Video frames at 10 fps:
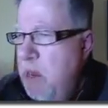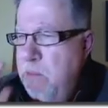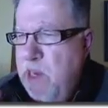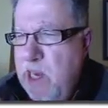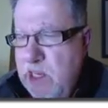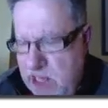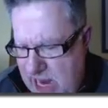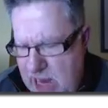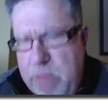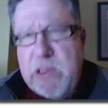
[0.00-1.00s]
because
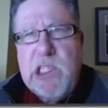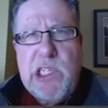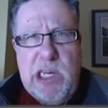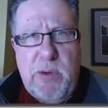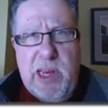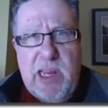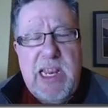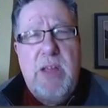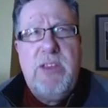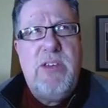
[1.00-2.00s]
Apple Siri,
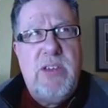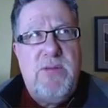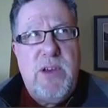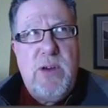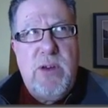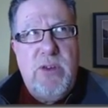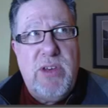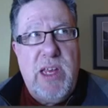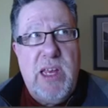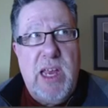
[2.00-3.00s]
now this is if you're
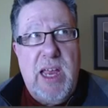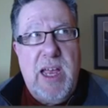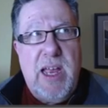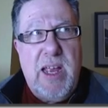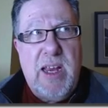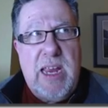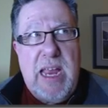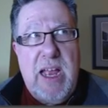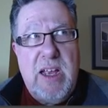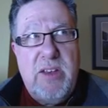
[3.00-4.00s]
using iPhone
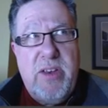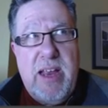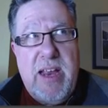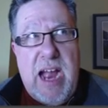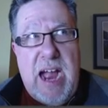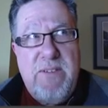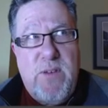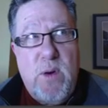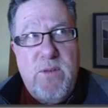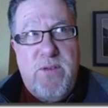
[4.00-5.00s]

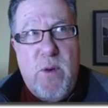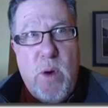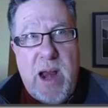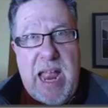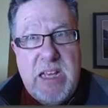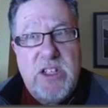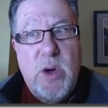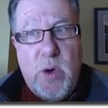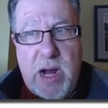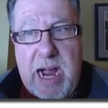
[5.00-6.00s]
4S
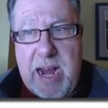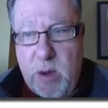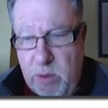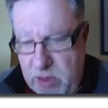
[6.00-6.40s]
or higher with